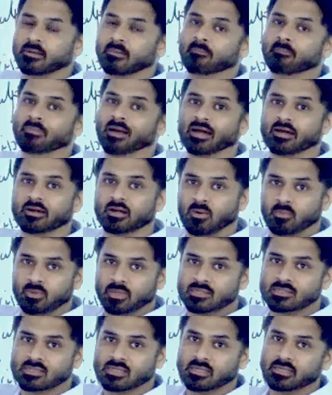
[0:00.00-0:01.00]
background
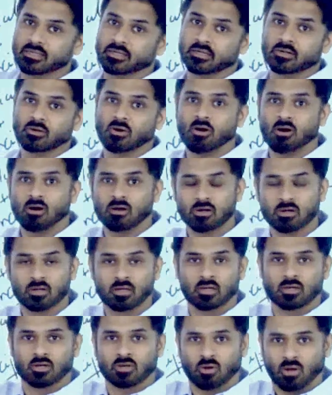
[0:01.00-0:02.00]
is clear or
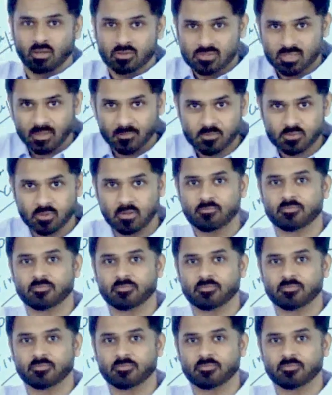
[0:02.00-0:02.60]
conceptual